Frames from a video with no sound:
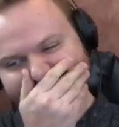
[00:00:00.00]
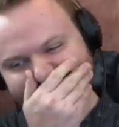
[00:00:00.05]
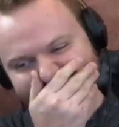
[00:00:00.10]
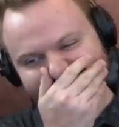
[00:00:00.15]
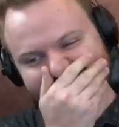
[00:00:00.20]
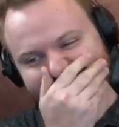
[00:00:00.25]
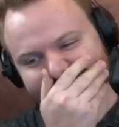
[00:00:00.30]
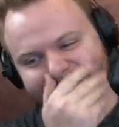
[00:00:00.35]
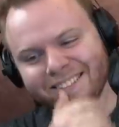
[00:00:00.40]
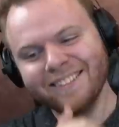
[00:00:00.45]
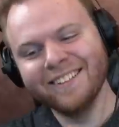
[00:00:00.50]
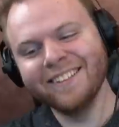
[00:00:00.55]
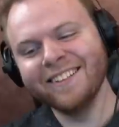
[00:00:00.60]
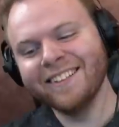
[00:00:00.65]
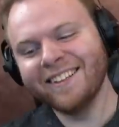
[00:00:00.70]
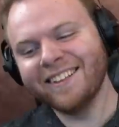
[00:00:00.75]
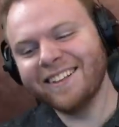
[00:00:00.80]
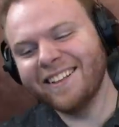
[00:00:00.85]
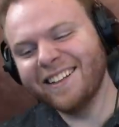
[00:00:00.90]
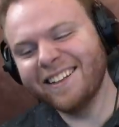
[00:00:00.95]

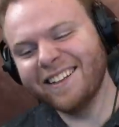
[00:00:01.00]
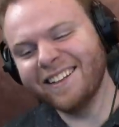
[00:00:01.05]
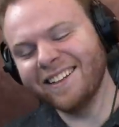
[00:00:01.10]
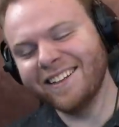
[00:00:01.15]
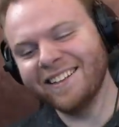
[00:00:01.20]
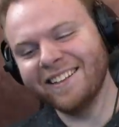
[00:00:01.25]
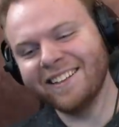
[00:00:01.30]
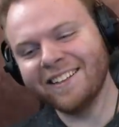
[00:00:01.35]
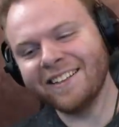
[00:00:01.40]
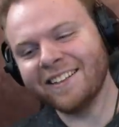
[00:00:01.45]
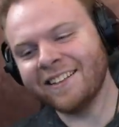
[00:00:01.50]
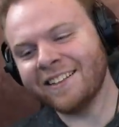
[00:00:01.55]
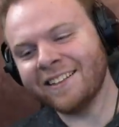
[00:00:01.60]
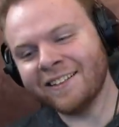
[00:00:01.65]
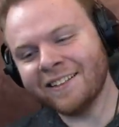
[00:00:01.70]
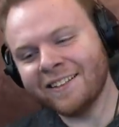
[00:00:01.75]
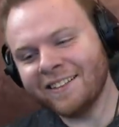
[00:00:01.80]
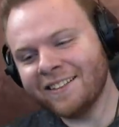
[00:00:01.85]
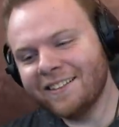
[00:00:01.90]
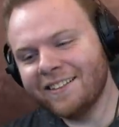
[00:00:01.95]

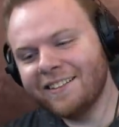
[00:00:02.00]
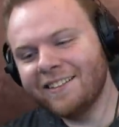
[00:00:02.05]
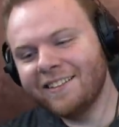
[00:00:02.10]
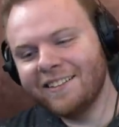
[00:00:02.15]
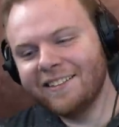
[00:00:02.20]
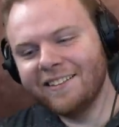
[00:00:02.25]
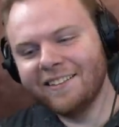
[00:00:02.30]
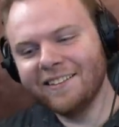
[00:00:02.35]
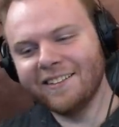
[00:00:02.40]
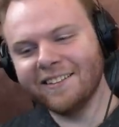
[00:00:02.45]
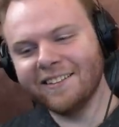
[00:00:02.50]
(silent)